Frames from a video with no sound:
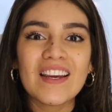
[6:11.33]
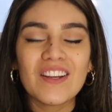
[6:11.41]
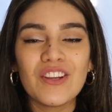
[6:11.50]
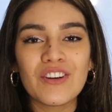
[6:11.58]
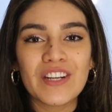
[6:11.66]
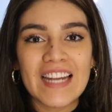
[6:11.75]

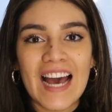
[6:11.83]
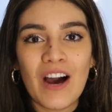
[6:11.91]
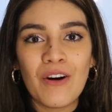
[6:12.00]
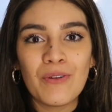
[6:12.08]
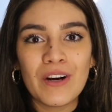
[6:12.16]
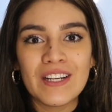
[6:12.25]
you're now
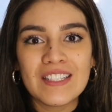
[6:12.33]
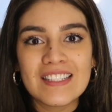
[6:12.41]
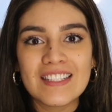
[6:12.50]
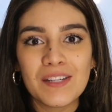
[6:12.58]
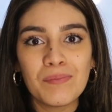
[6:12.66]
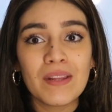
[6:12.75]
gonna
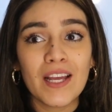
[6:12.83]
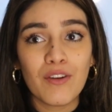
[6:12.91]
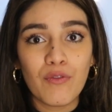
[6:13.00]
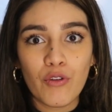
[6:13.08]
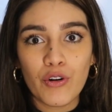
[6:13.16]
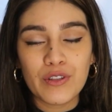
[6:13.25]
sleep like
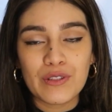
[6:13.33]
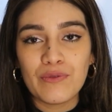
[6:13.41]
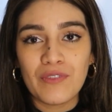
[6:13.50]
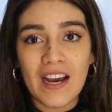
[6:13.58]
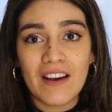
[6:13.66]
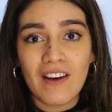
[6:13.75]
4 to
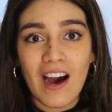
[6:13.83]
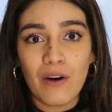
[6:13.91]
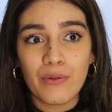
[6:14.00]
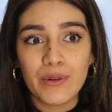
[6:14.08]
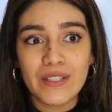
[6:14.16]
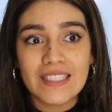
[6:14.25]
5
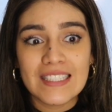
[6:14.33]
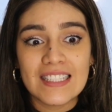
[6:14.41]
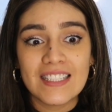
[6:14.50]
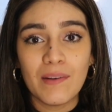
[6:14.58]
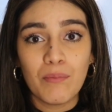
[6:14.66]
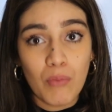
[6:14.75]
hours
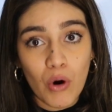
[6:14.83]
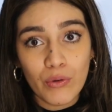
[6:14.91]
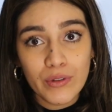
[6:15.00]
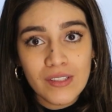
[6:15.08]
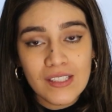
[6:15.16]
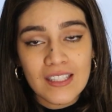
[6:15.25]
the
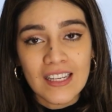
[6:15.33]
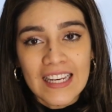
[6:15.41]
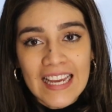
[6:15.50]
most,